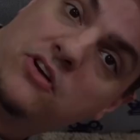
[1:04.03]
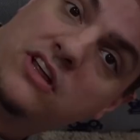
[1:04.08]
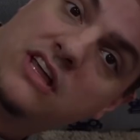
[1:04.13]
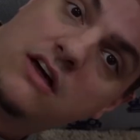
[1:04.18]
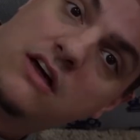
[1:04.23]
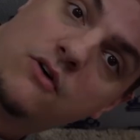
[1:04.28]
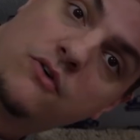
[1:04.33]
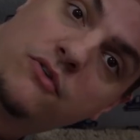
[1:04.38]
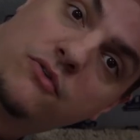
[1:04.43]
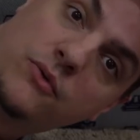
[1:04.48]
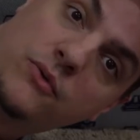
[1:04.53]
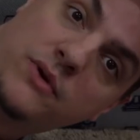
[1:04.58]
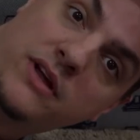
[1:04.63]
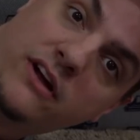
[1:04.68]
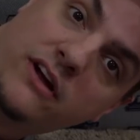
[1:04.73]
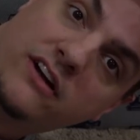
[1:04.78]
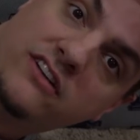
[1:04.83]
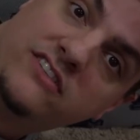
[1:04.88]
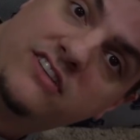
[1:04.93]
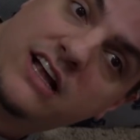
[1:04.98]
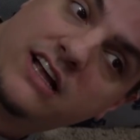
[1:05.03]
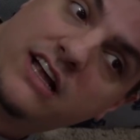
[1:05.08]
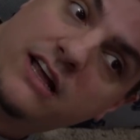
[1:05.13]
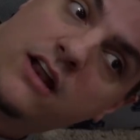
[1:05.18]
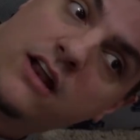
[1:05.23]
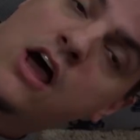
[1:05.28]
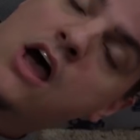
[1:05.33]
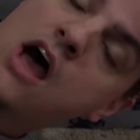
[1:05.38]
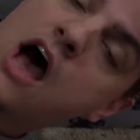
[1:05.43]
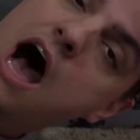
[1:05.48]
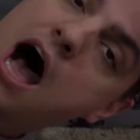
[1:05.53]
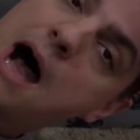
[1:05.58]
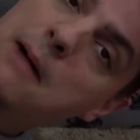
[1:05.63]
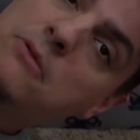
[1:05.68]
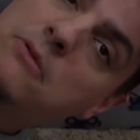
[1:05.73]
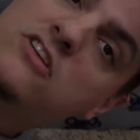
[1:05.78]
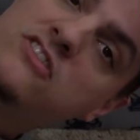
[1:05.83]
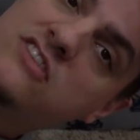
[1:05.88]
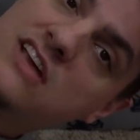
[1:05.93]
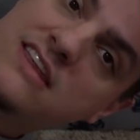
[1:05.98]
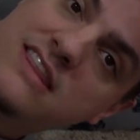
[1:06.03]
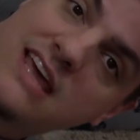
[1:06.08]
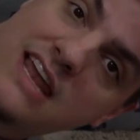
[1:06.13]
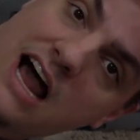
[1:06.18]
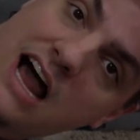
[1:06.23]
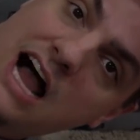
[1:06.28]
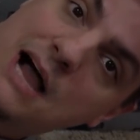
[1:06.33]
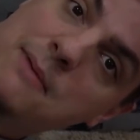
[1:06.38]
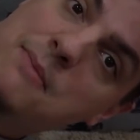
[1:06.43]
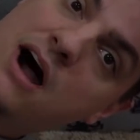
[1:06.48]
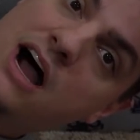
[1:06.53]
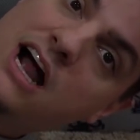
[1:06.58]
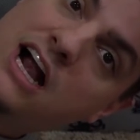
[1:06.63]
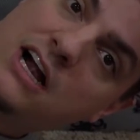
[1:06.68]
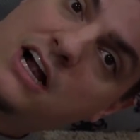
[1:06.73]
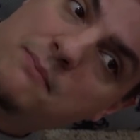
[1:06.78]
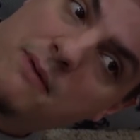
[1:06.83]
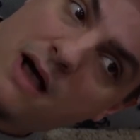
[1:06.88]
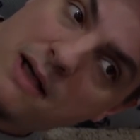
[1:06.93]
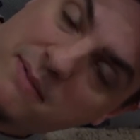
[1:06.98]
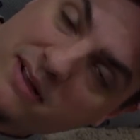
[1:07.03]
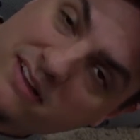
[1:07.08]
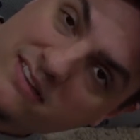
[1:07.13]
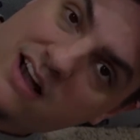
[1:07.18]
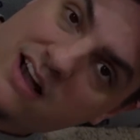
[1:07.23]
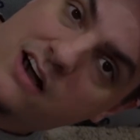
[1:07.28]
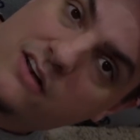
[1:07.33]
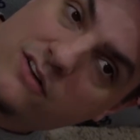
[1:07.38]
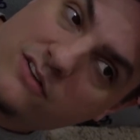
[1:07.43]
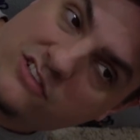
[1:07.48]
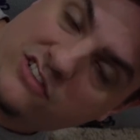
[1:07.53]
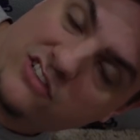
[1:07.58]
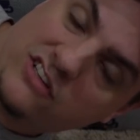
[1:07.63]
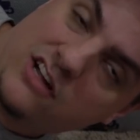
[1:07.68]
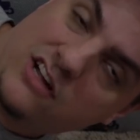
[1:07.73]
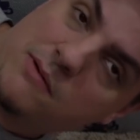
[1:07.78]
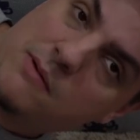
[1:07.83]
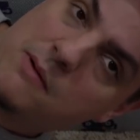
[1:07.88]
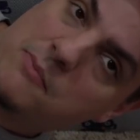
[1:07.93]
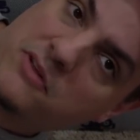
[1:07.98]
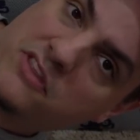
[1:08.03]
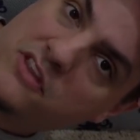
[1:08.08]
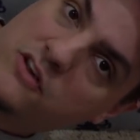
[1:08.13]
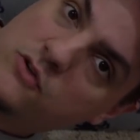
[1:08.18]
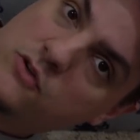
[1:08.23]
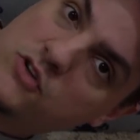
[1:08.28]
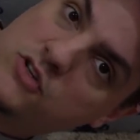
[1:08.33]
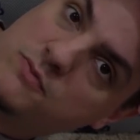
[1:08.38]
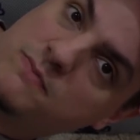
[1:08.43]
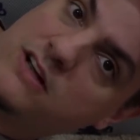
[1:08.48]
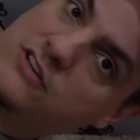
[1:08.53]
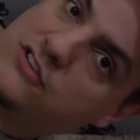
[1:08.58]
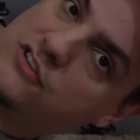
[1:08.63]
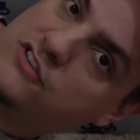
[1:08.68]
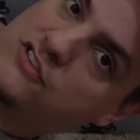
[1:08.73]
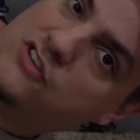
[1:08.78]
going to go through here in a second, I'm going to say that I'm hired by McDonald's to come up with a new special